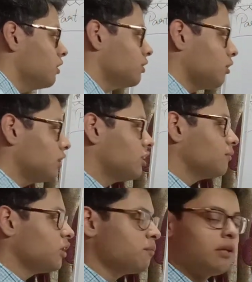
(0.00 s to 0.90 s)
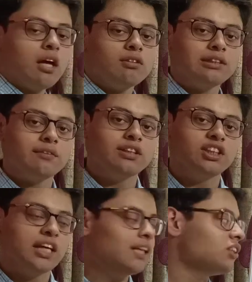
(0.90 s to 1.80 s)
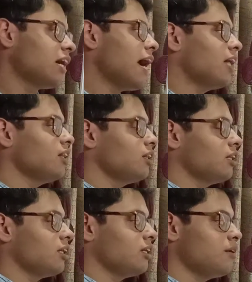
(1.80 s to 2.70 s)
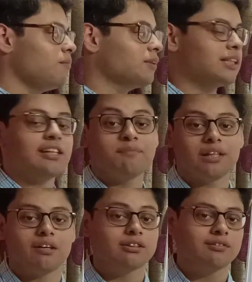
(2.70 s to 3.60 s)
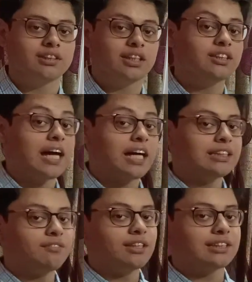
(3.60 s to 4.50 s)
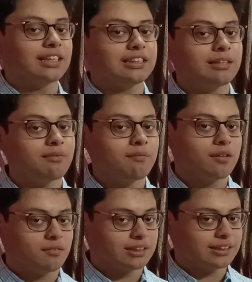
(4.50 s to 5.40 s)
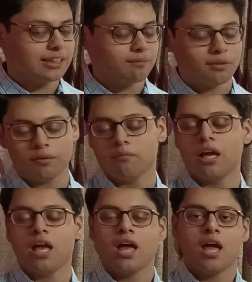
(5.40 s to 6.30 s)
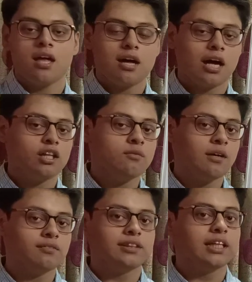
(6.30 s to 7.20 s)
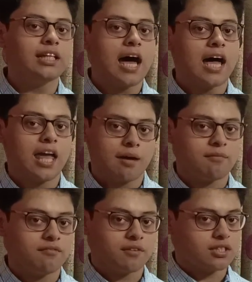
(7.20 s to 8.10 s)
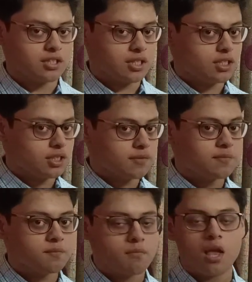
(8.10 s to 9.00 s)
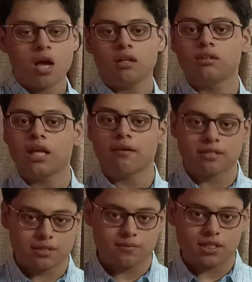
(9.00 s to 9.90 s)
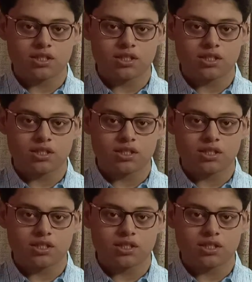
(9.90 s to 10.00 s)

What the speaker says: So the subject pronouns will change and the possessive pronouns will change, as we discussed in my previous example. Anubhav said, I am a French teacher. Direct speech.